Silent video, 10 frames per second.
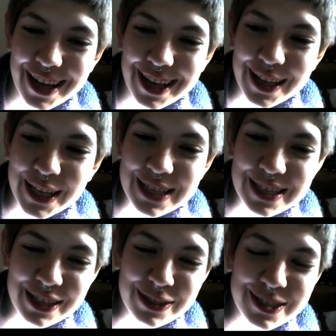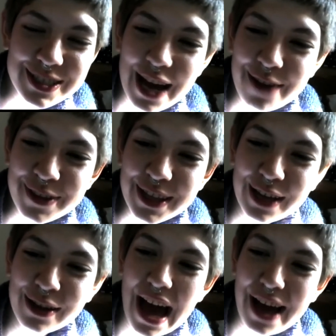Like you know, just I feel like
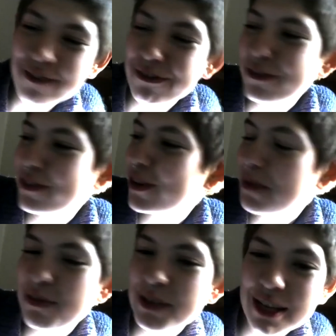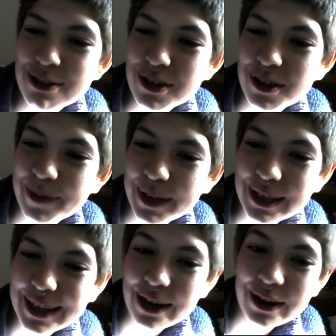I, I have so much potential, but
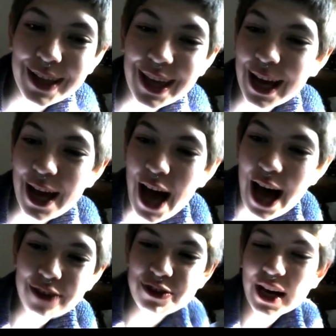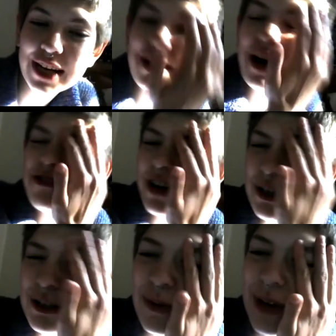you know, like I'll try I'll try to
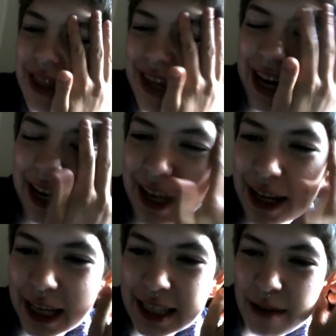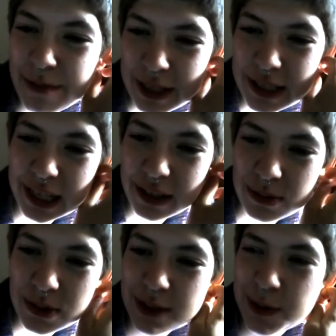do one thing and then like ten minutes later I'm
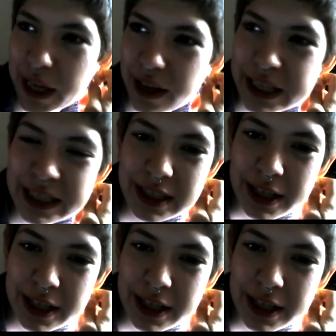doing something else.